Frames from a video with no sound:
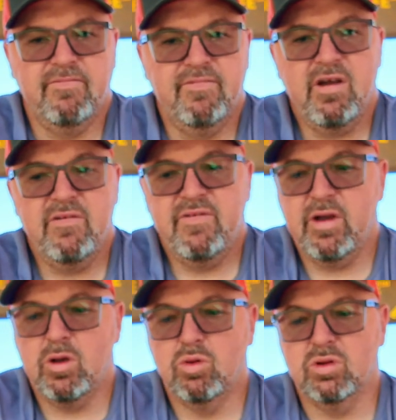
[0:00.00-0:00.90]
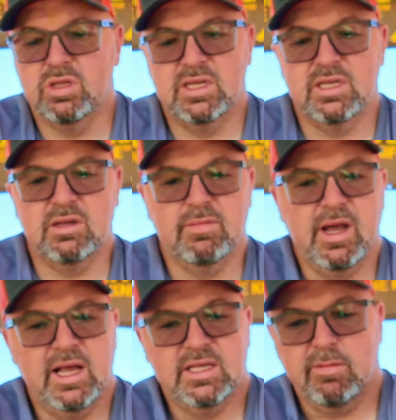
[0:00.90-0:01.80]
Very, very cool system,
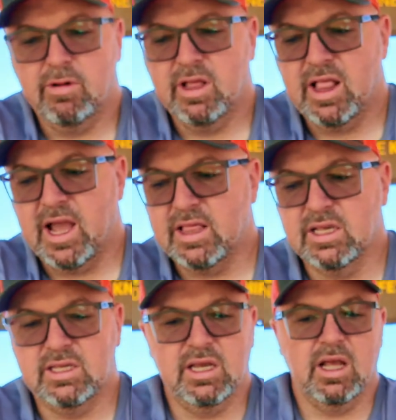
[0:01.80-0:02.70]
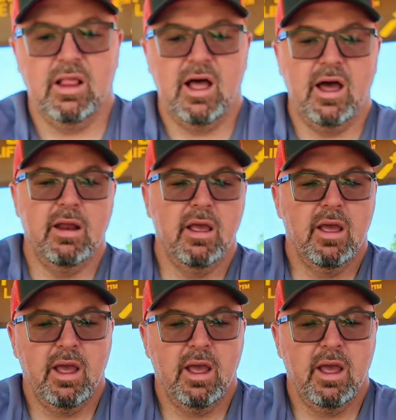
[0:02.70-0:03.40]
guys. I really like this thing a lot.